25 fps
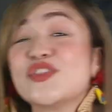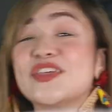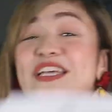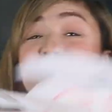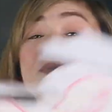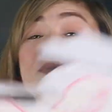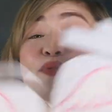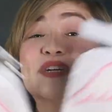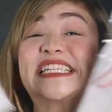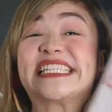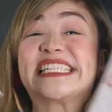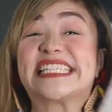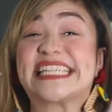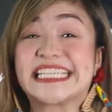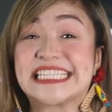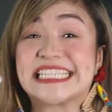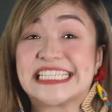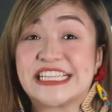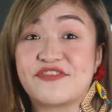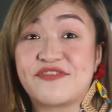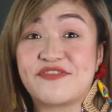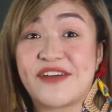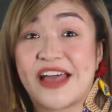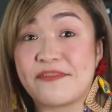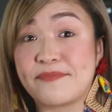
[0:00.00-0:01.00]
So these were
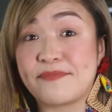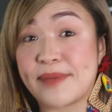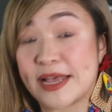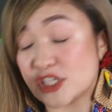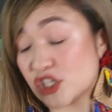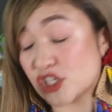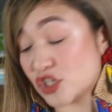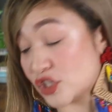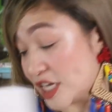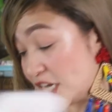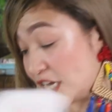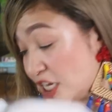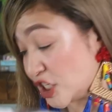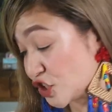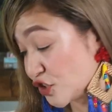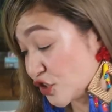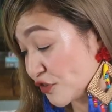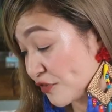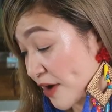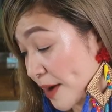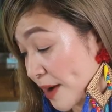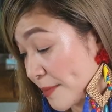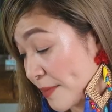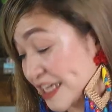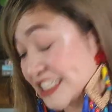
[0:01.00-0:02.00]
65 pesos
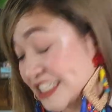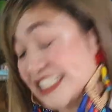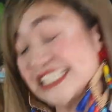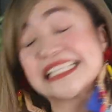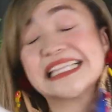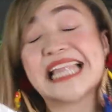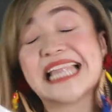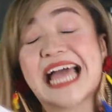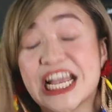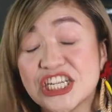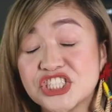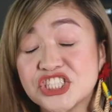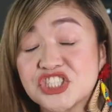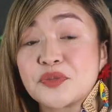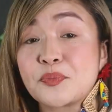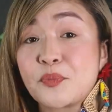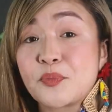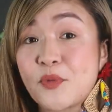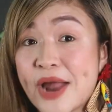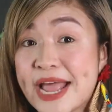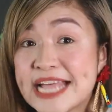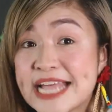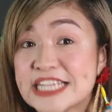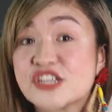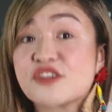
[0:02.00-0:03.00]
each from a slashed
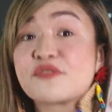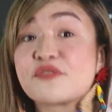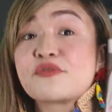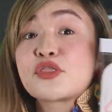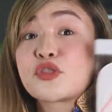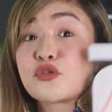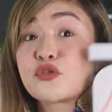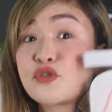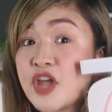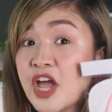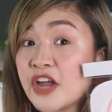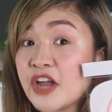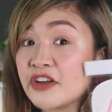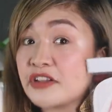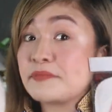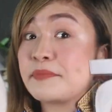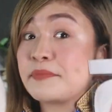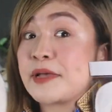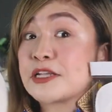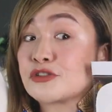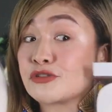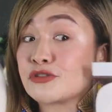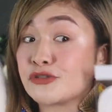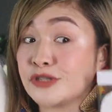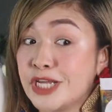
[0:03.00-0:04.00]
price of 300
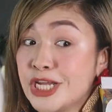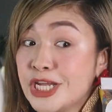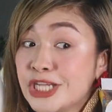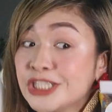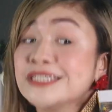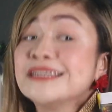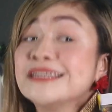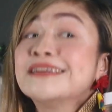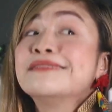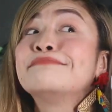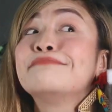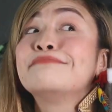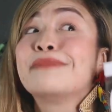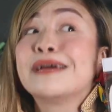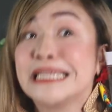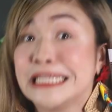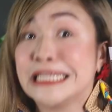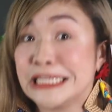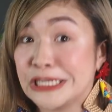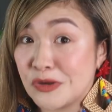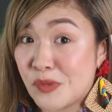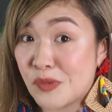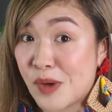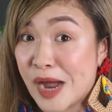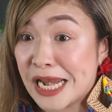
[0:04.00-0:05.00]
pesos each.
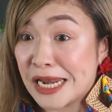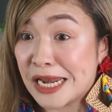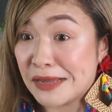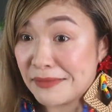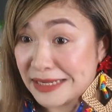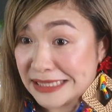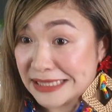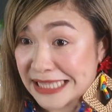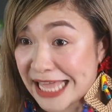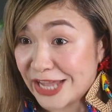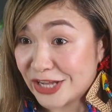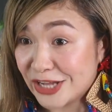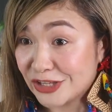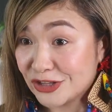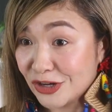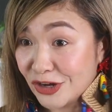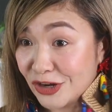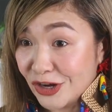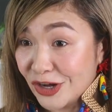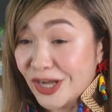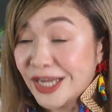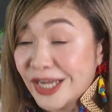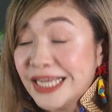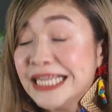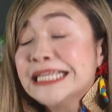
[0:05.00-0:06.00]
Maniniwala ba tayo
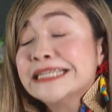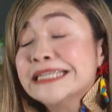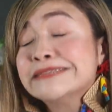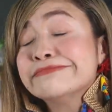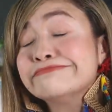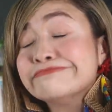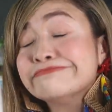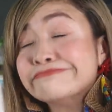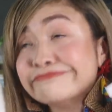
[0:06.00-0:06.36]
doon?